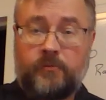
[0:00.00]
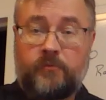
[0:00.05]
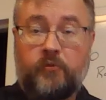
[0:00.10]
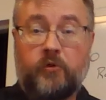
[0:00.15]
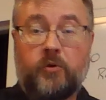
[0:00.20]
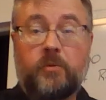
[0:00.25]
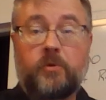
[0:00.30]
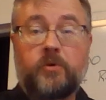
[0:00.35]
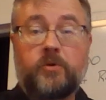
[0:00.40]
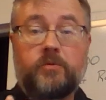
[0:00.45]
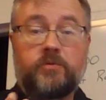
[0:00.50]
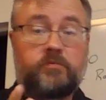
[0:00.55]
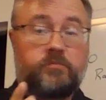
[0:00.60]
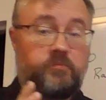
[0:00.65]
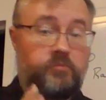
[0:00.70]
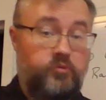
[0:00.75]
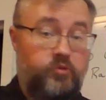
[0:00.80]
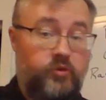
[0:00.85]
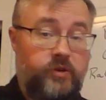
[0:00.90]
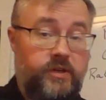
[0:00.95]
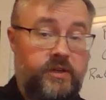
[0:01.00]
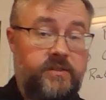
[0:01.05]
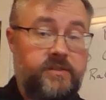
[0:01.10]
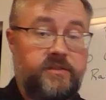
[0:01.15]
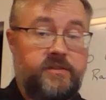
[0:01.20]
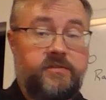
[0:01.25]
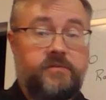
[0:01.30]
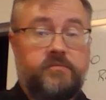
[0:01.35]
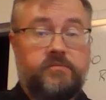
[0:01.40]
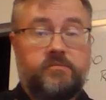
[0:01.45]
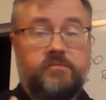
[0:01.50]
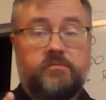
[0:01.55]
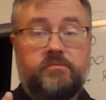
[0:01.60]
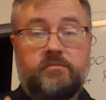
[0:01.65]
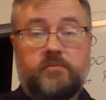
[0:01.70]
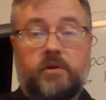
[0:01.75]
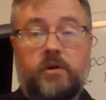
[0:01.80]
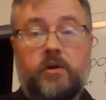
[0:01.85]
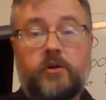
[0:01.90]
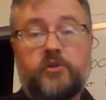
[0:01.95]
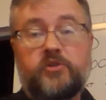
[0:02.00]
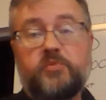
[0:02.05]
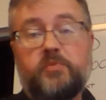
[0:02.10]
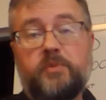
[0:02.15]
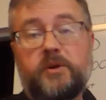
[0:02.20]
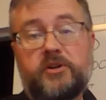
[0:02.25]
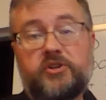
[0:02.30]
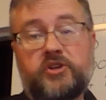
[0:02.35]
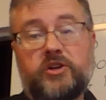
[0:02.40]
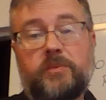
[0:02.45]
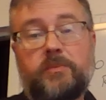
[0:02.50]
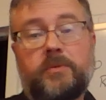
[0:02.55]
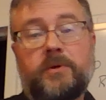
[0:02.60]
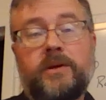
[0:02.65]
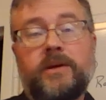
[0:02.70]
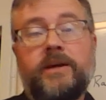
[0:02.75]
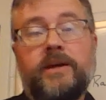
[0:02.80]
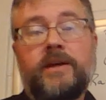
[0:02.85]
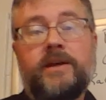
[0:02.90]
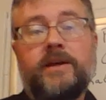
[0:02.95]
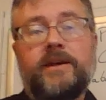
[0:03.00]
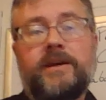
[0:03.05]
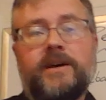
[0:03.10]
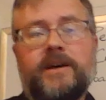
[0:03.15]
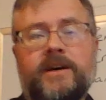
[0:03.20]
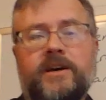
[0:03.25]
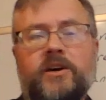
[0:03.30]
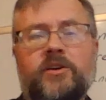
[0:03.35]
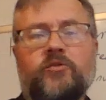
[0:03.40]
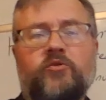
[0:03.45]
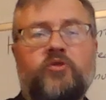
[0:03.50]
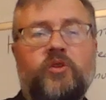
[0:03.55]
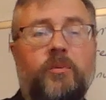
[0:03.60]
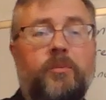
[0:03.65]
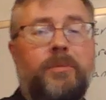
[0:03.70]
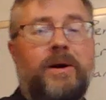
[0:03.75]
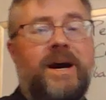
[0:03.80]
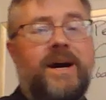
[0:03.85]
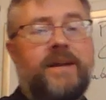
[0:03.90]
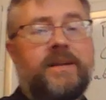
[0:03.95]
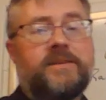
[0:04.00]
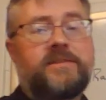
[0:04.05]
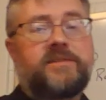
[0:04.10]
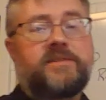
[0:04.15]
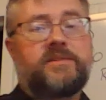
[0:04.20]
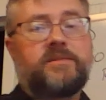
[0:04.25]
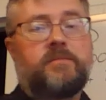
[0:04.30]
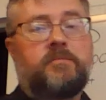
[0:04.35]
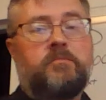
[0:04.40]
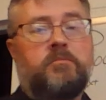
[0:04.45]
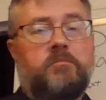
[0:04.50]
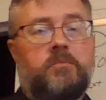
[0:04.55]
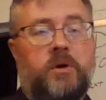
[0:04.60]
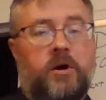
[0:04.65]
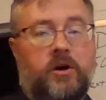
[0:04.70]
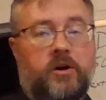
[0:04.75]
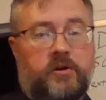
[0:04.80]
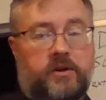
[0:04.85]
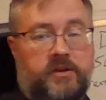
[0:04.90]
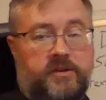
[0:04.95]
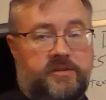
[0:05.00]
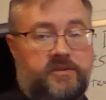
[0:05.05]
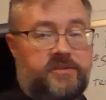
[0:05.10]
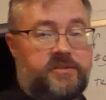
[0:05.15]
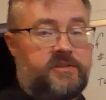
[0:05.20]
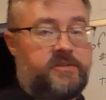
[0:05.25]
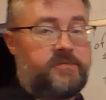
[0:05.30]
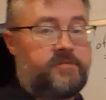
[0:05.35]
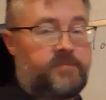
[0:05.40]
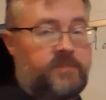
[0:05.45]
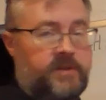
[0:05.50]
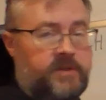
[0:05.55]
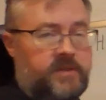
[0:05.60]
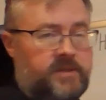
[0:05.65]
former priest, archbishop, Rabanus Maurus.